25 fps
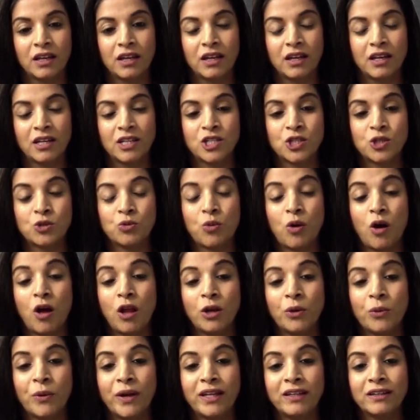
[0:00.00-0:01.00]

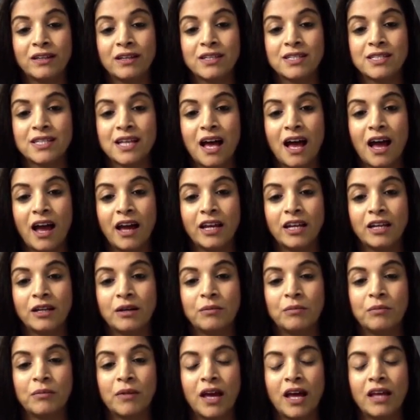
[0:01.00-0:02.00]
swallowing this
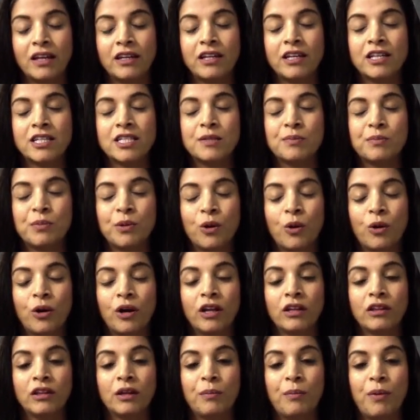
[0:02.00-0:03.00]
item and
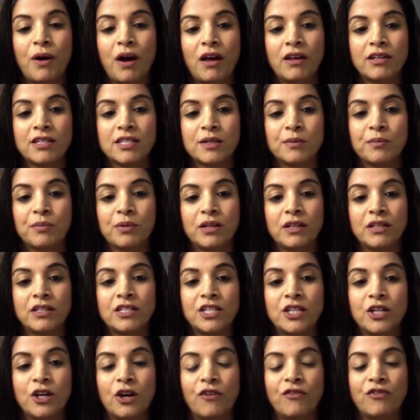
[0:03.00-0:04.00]
exploring the
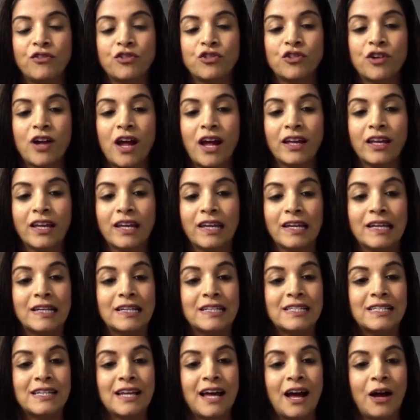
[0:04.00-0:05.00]
possibility of tracking it
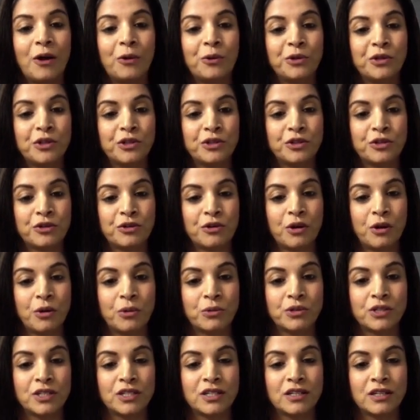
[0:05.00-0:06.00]
down the
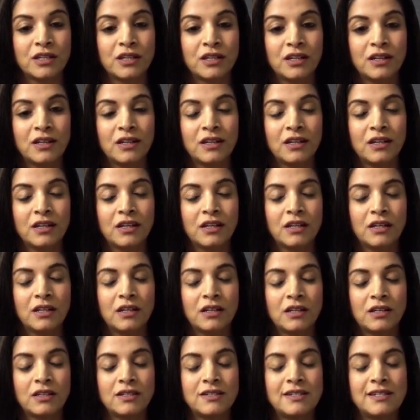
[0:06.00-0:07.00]
throat,
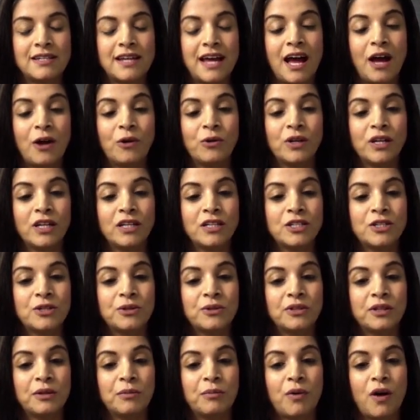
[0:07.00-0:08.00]
down into
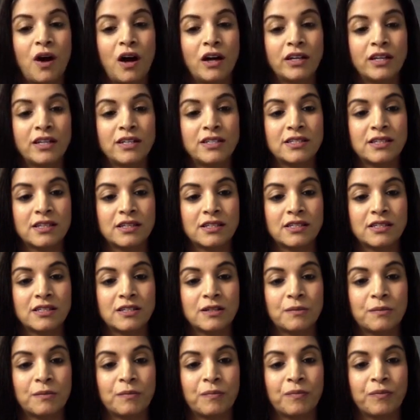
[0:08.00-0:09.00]
the body
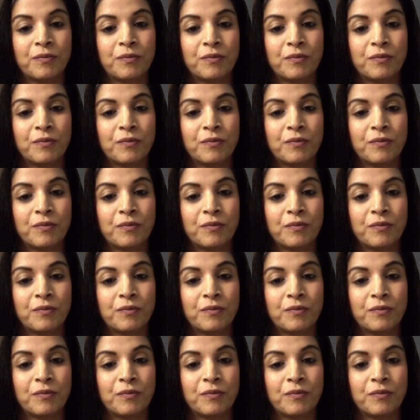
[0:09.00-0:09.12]
system,